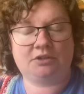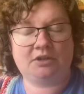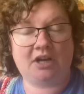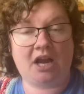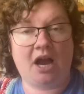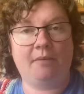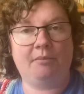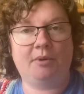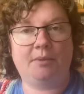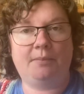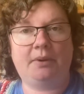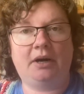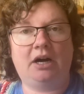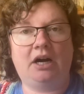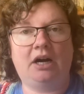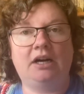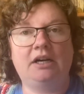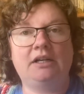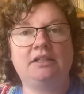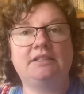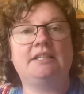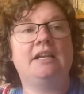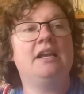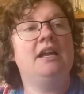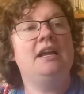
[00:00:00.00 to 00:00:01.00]
come
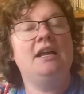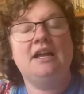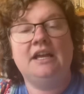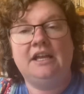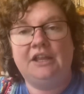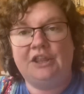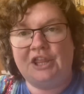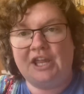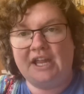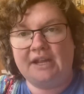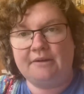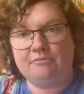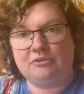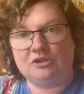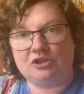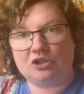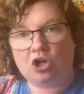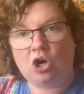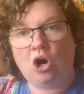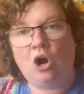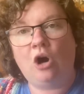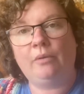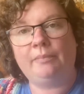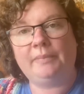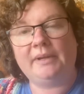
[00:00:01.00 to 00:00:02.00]
apart, they would
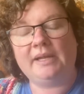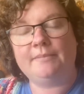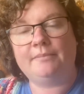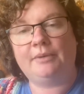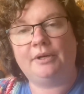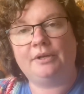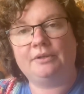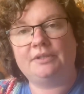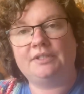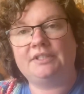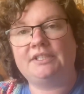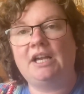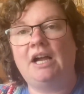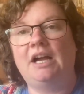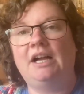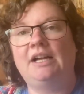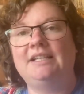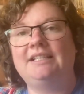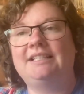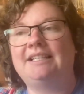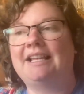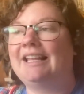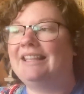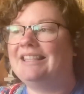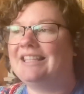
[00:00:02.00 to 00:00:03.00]
copy both
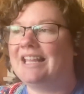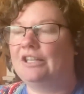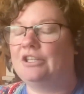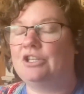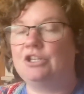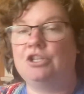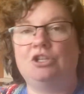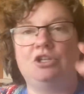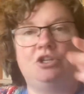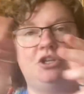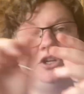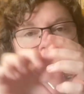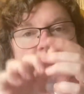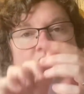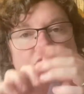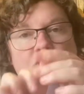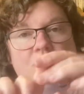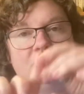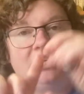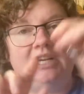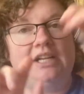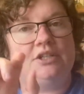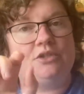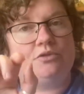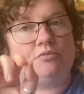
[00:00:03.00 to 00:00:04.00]
sides, and then the new
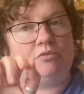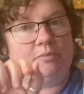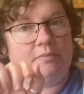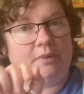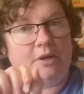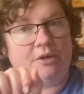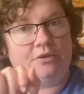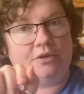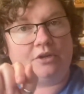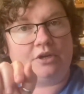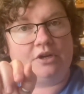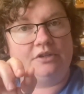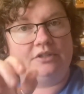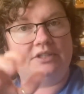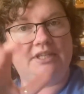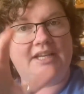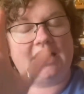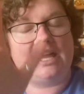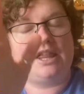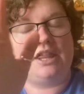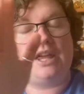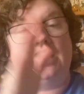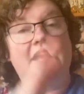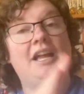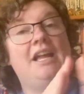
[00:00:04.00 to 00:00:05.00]
strands would both go
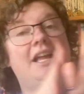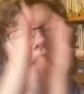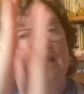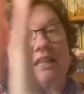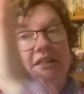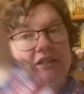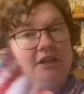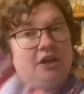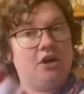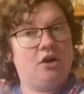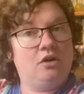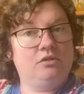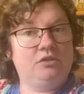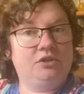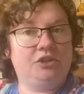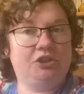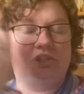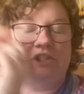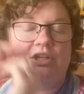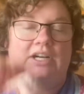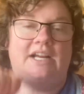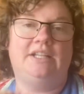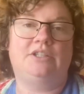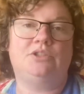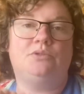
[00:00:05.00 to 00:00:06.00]
together and the old
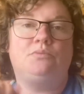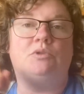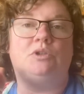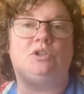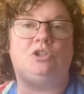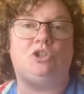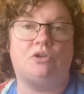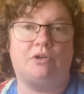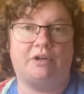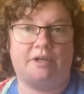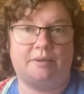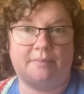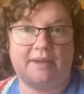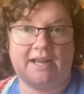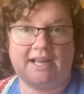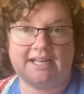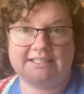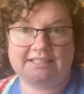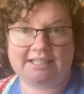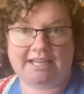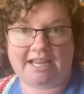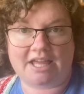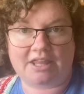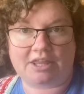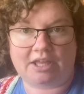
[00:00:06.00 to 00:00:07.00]
strands would join back
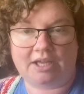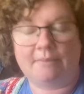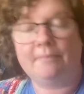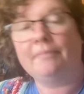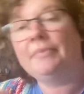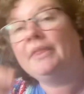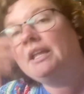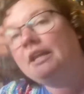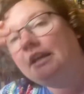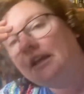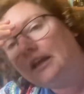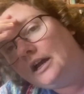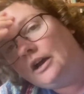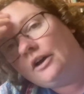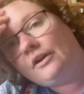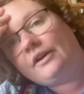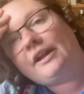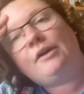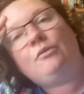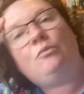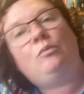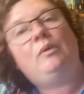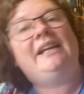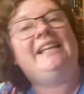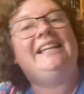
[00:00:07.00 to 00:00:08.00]
together.
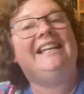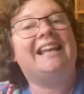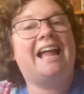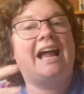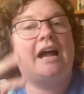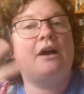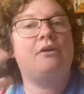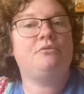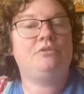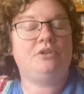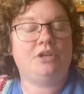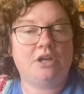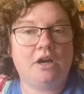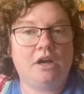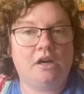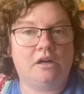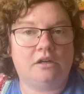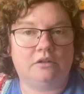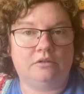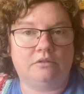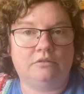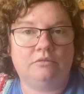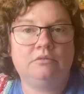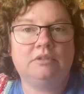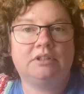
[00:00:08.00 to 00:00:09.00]
Okay, we now
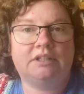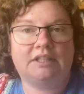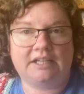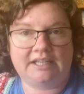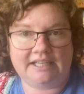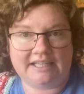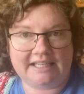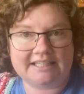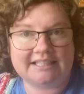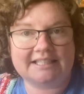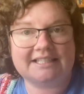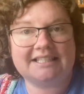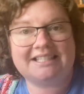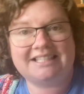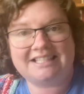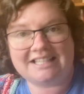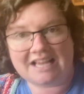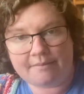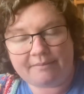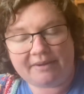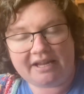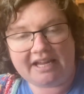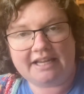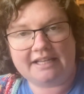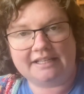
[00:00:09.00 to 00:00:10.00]
know that it is
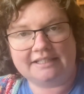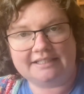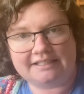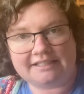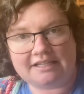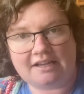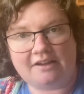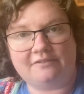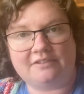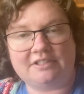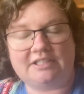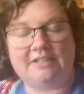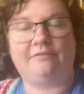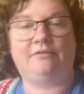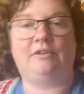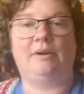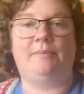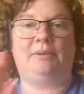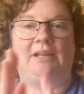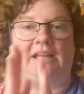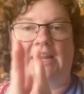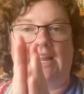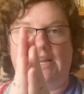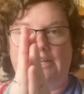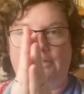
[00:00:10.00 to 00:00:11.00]
semi-conservative
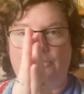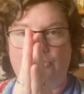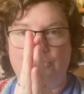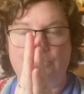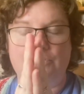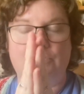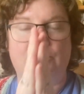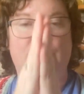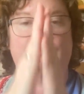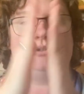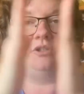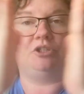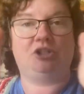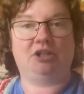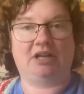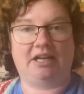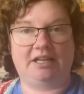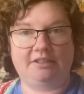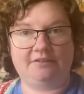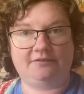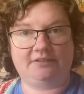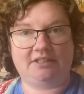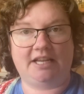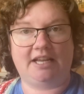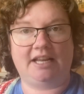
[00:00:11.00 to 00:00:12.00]
replication, so a
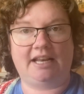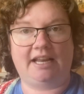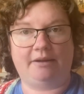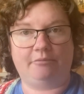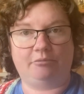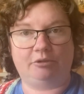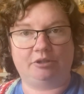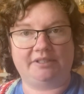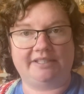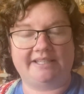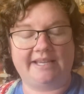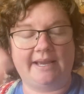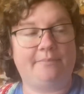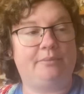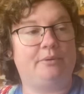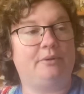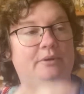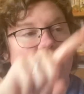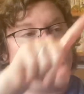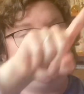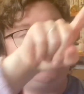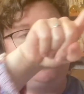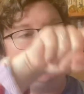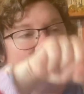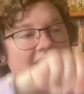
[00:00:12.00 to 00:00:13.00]
strand of DNA will
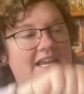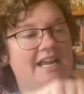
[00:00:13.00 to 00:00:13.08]
separate